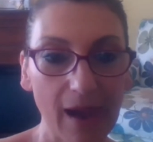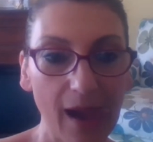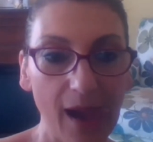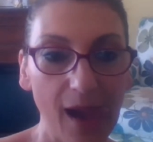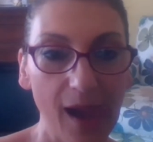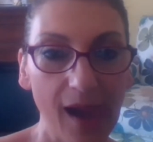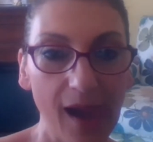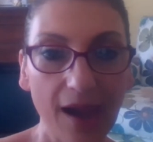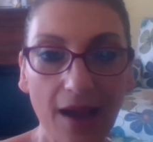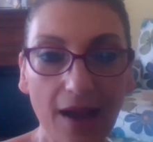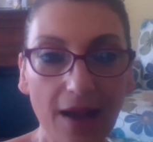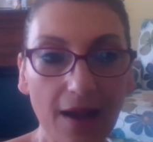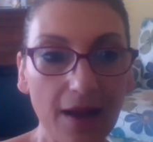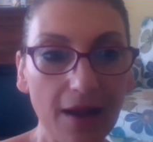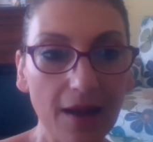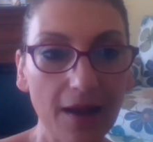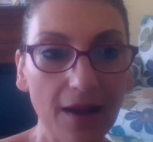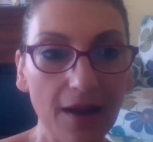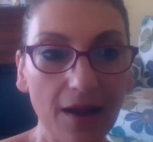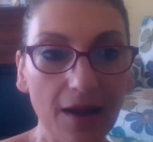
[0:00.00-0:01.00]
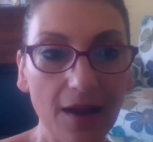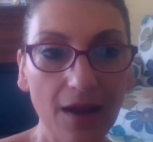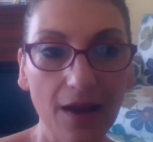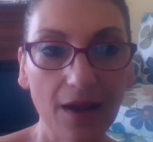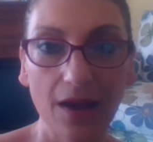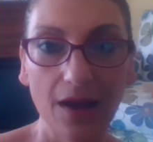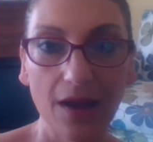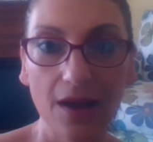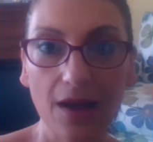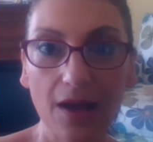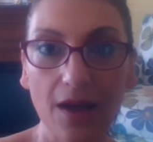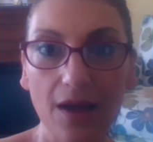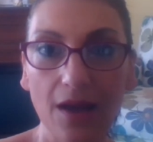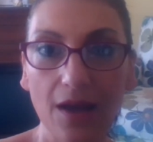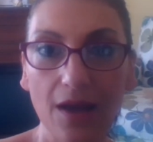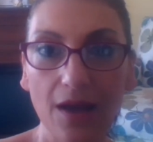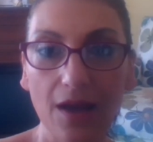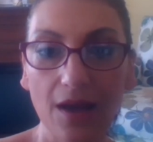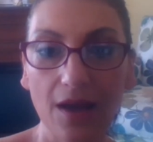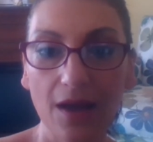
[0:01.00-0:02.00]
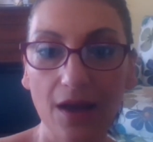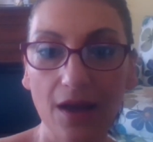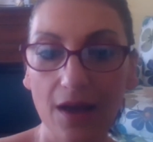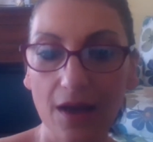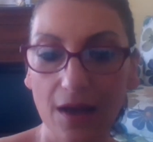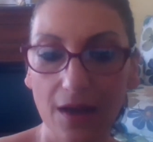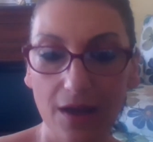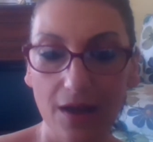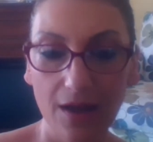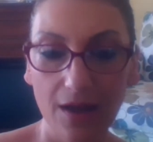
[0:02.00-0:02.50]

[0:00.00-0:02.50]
couldn't see when you put up your board and stuff.